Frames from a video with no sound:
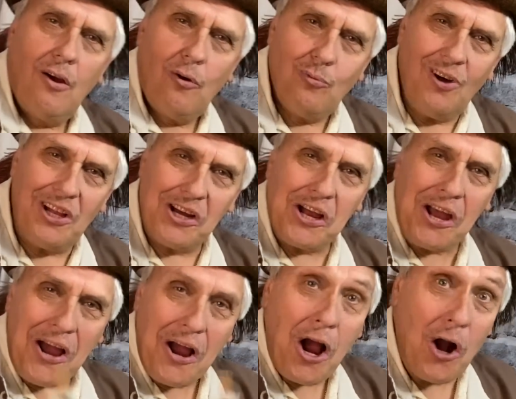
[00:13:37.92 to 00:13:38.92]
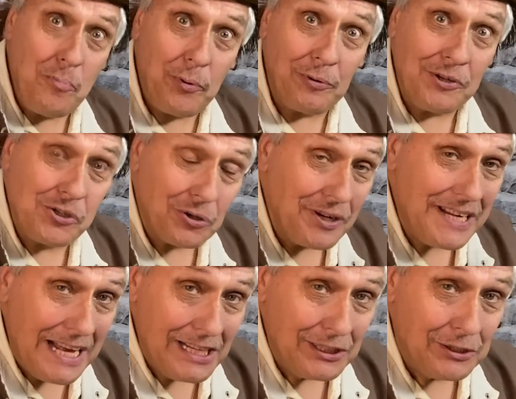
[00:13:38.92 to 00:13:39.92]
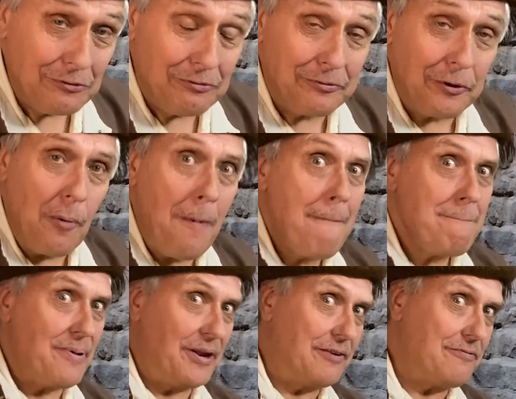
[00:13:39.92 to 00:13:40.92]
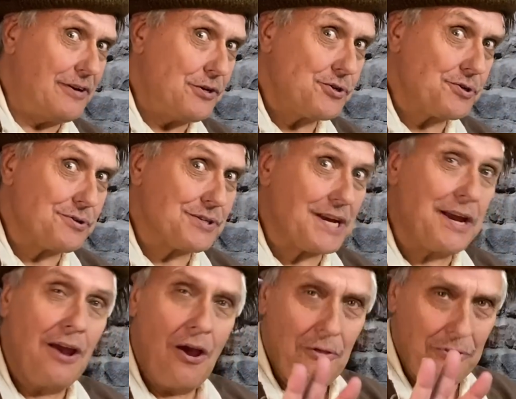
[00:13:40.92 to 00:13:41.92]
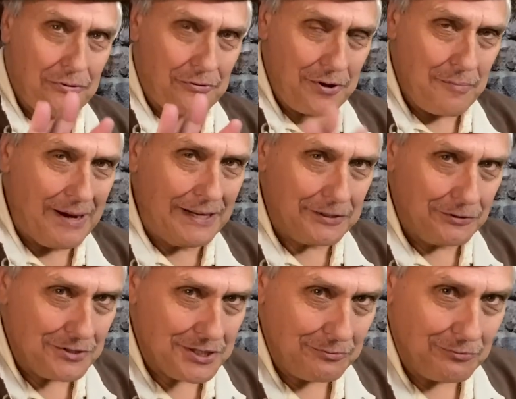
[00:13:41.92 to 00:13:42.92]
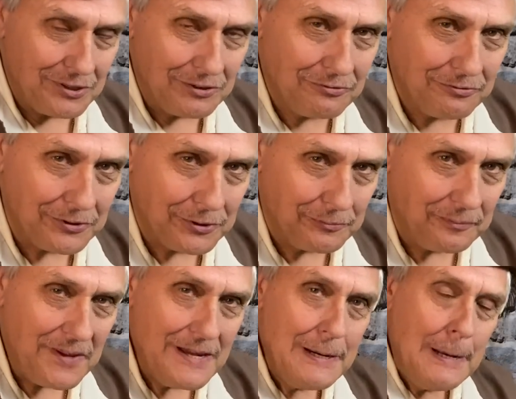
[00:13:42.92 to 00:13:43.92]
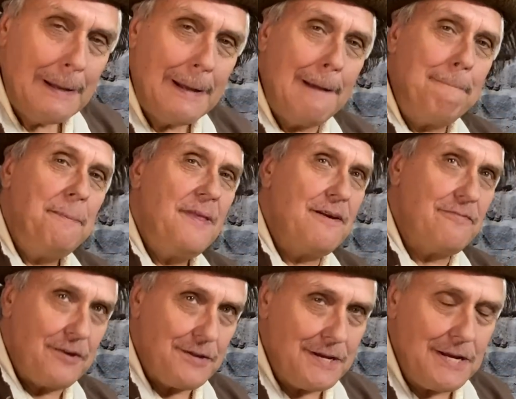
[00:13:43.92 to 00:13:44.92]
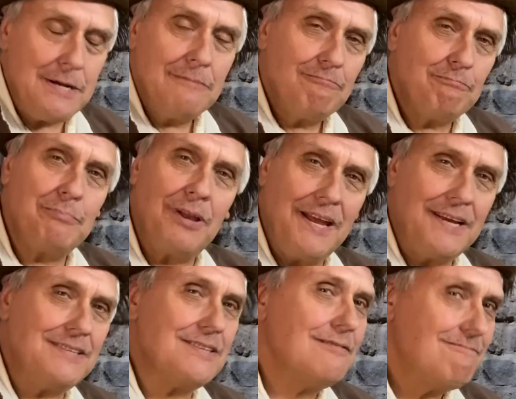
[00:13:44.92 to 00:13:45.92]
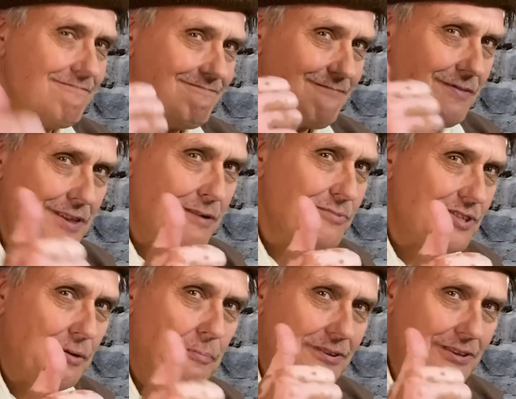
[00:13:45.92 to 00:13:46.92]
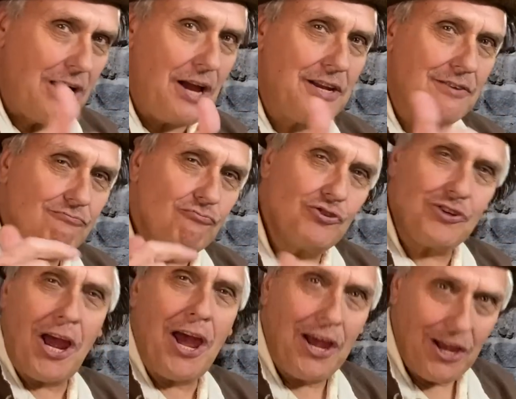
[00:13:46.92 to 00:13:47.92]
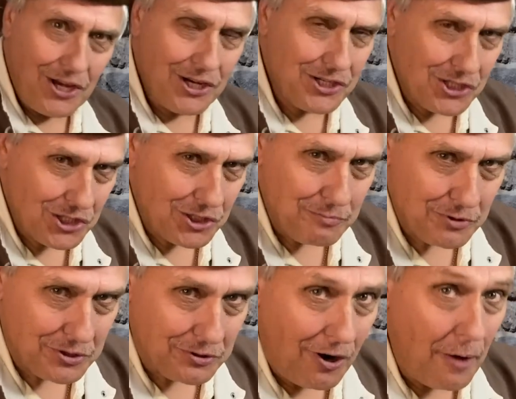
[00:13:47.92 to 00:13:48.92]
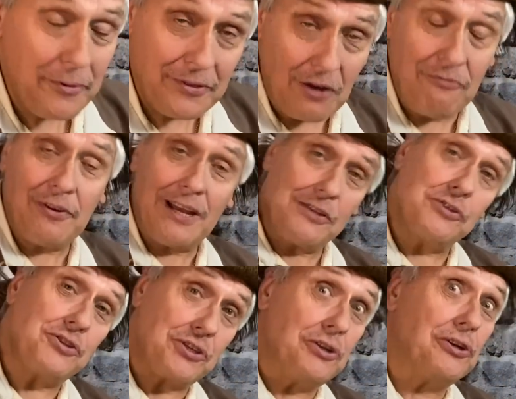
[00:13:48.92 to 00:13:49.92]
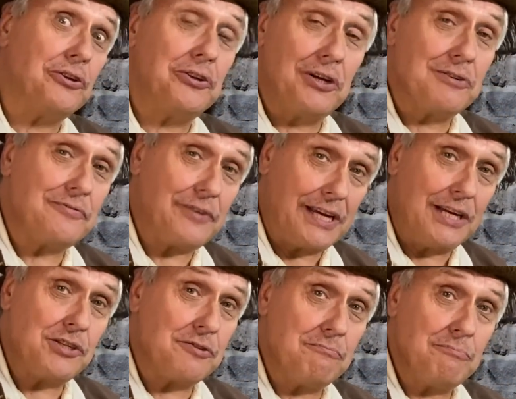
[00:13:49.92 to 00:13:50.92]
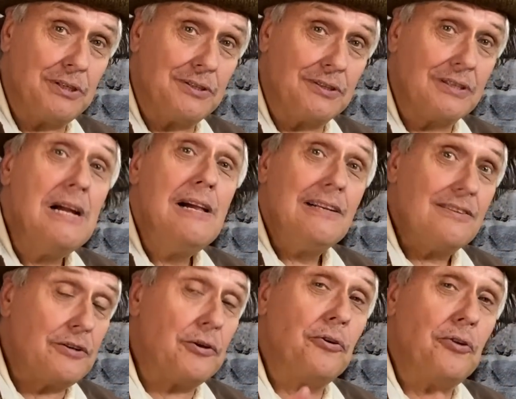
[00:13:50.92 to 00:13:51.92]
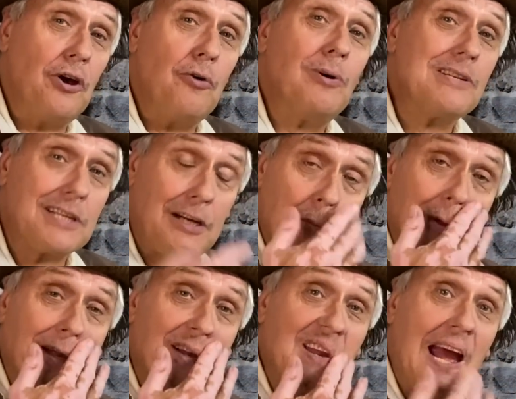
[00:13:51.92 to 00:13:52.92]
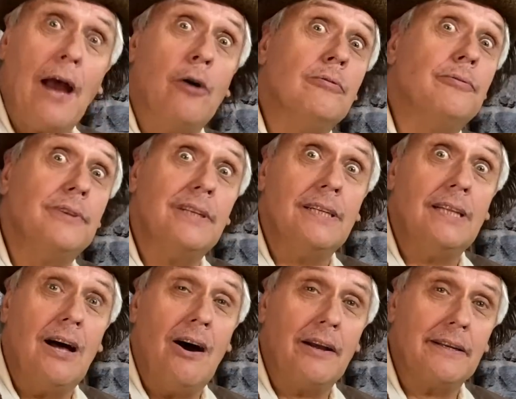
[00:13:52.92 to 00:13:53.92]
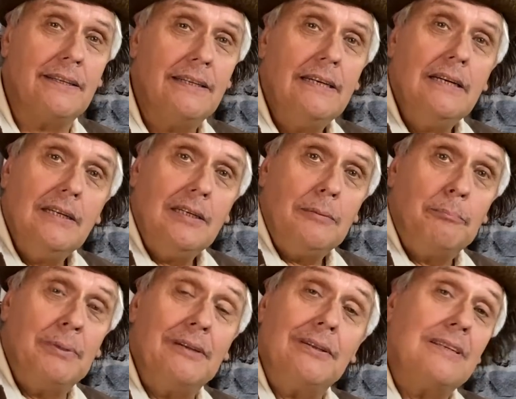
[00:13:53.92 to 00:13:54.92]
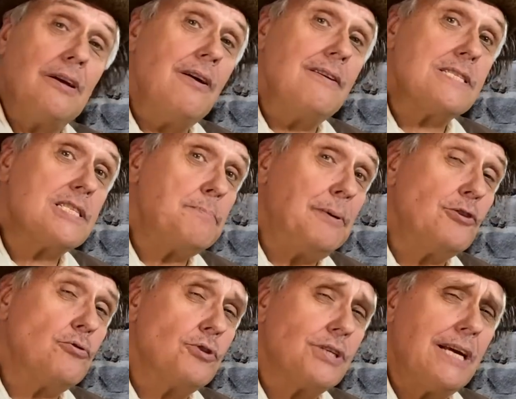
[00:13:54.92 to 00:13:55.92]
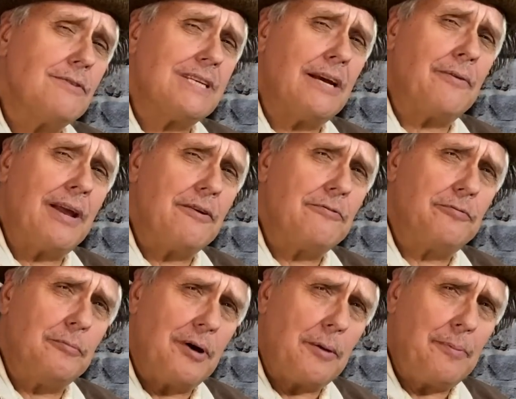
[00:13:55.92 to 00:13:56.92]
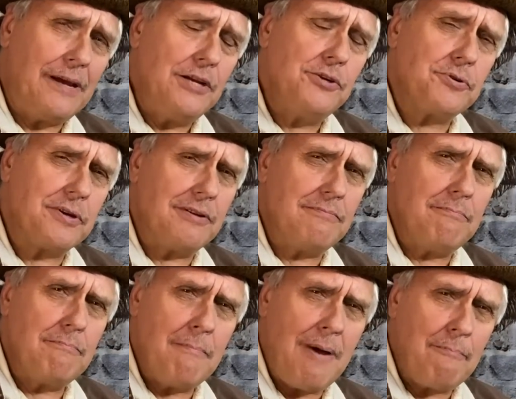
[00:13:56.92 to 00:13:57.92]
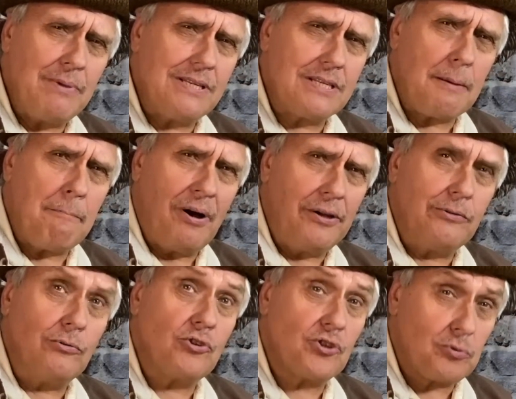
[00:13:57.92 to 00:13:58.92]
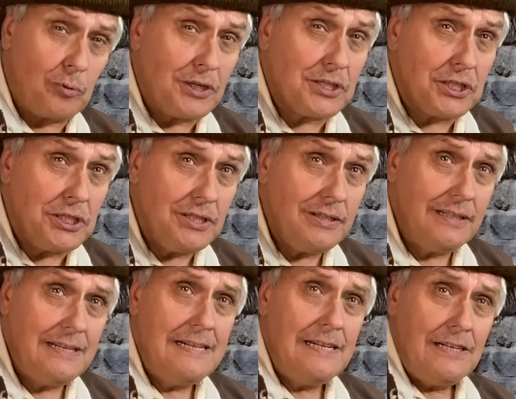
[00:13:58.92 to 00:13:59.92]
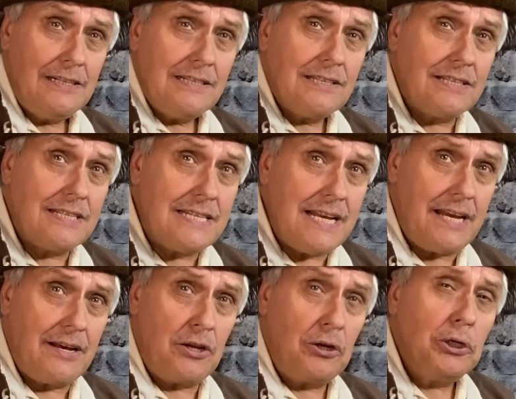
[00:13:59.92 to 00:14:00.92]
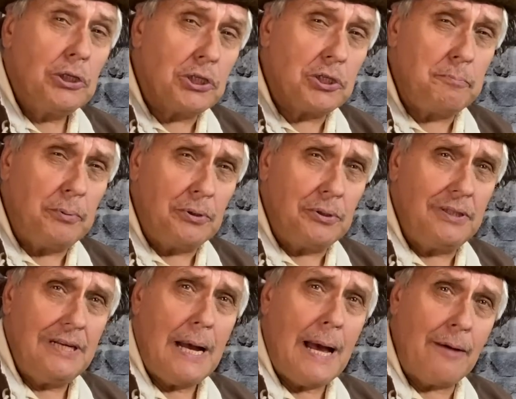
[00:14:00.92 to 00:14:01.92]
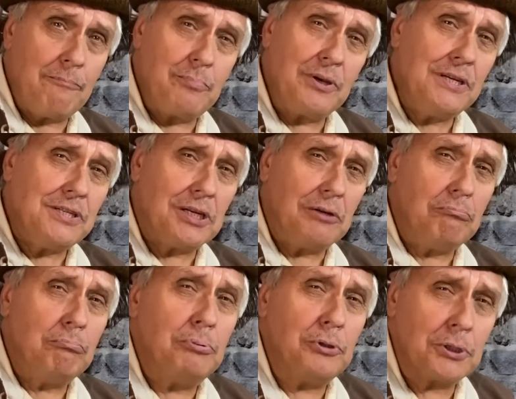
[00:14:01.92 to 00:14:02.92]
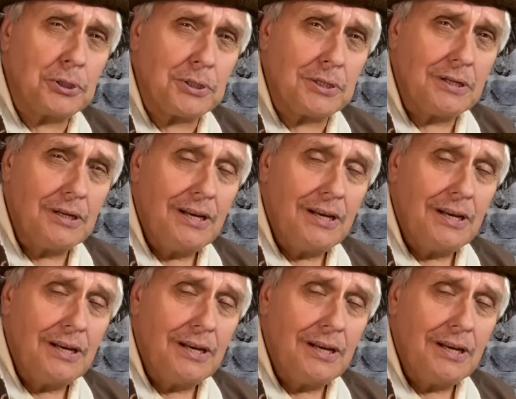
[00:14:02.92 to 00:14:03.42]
Well, I hope you enjoyed our little film. Bit adventurous, eh? Three battles in one film. Yeah, if you did, please, thumbs up, like, share, and subscribe. And don't forget to turn on the notification button so you know what's coming down the line. But a special shout out now for my Patreon members, Michael Swatton, Stian Husborn, and Peter Bush.